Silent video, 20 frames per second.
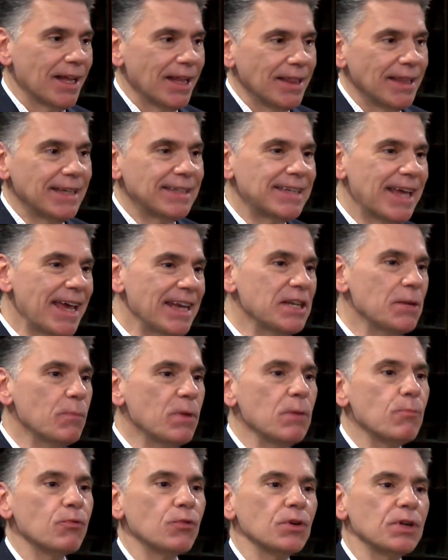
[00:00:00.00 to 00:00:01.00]
they tend to
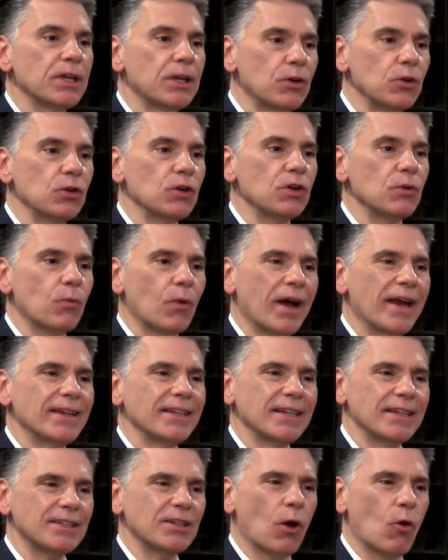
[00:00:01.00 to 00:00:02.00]
be pretty good when
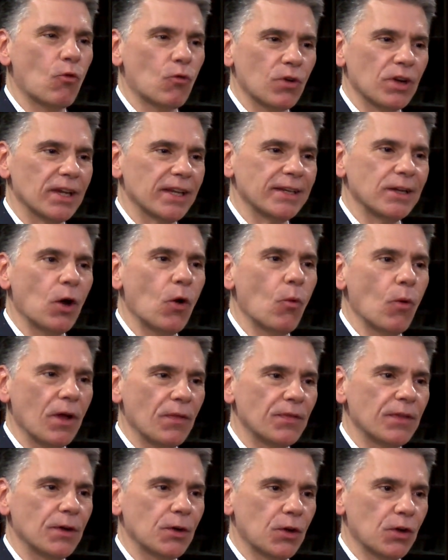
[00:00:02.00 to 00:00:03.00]
you don't really know
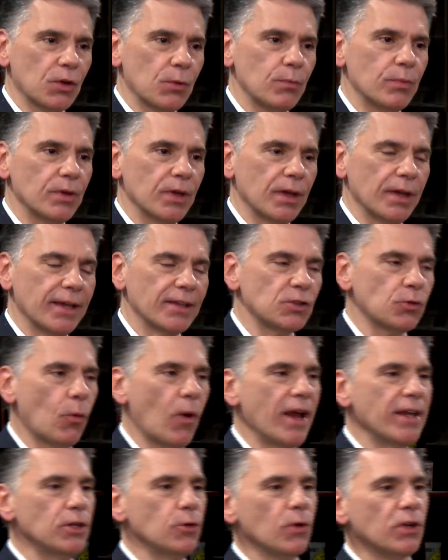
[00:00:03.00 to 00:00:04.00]
what they're going to be. It's
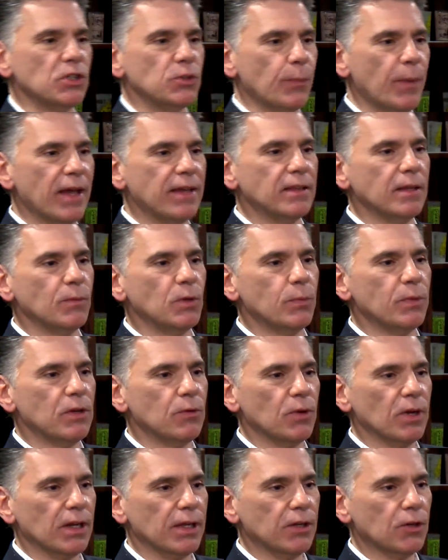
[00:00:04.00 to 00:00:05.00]
when you expect them to be
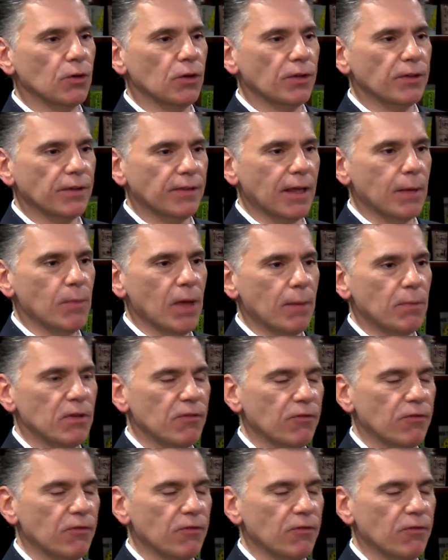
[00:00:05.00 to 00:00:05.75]
really good that they maybe